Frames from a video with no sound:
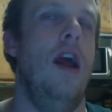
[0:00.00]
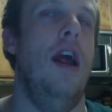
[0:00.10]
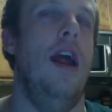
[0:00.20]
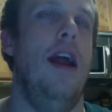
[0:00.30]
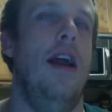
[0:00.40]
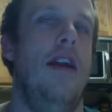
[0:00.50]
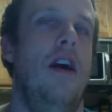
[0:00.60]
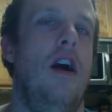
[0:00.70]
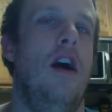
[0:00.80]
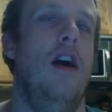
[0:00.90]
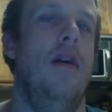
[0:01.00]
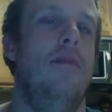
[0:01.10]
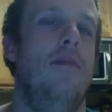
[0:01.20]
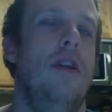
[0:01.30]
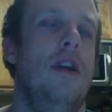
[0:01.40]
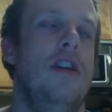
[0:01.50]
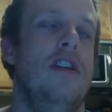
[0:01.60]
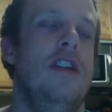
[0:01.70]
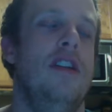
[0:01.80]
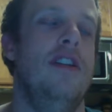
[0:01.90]
And um,
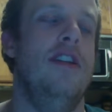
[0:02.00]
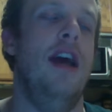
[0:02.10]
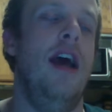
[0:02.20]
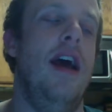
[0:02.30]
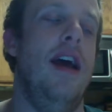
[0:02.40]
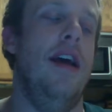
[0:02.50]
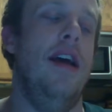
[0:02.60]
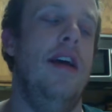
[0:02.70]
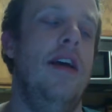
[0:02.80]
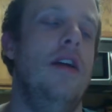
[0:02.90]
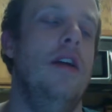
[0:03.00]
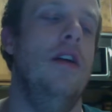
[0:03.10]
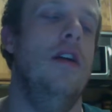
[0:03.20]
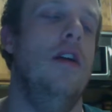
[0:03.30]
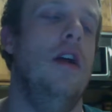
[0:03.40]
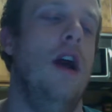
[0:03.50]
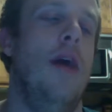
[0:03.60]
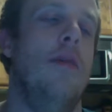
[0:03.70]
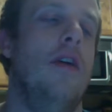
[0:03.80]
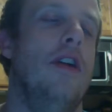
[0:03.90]
today,
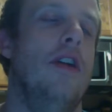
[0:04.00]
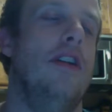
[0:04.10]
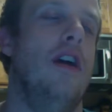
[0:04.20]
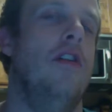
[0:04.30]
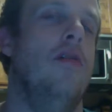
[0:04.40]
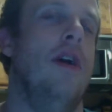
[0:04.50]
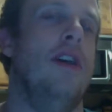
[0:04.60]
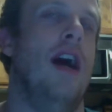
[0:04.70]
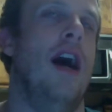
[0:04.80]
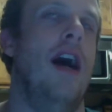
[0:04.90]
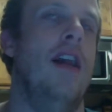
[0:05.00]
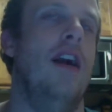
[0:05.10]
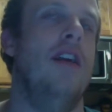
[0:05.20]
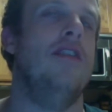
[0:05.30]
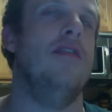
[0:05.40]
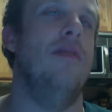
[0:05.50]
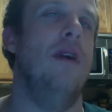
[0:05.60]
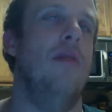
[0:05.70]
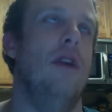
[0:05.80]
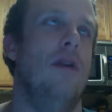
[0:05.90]
I'm going to tell you about the highlights of
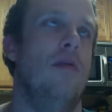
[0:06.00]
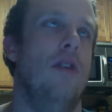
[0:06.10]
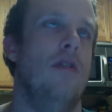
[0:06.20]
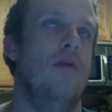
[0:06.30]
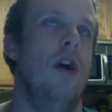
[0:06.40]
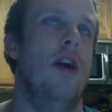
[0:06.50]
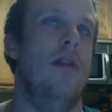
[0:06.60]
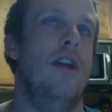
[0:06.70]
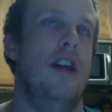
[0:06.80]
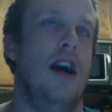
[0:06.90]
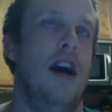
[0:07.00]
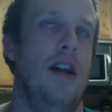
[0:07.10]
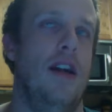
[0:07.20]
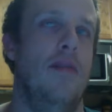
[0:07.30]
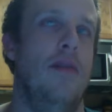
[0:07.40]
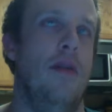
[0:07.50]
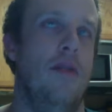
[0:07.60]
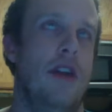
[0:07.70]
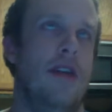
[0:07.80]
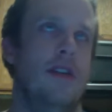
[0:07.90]
my week. Well, there's one key highlight of my
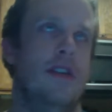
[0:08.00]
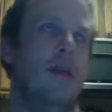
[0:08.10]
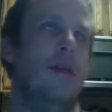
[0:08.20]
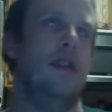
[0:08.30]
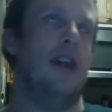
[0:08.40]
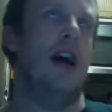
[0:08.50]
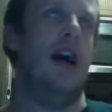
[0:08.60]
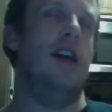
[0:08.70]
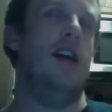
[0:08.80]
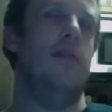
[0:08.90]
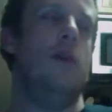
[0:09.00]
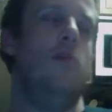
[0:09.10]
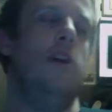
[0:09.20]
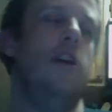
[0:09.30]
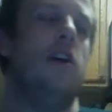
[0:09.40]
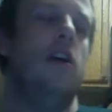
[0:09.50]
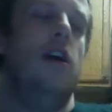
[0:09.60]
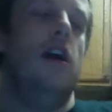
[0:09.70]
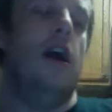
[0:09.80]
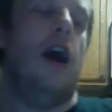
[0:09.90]
week. I'm going to tell you about the highlight of my week.
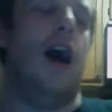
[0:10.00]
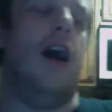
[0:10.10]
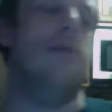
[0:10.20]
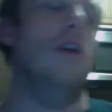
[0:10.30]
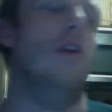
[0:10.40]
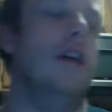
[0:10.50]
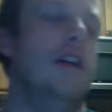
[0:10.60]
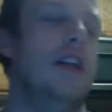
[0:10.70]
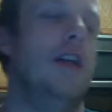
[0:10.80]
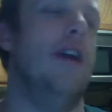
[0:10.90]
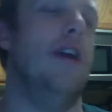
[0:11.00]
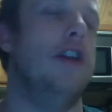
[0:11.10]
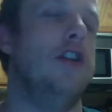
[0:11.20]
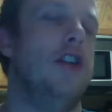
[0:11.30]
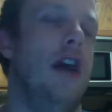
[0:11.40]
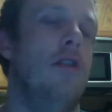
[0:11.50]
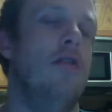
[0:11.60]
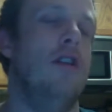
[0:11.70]
I'm going to give out a shout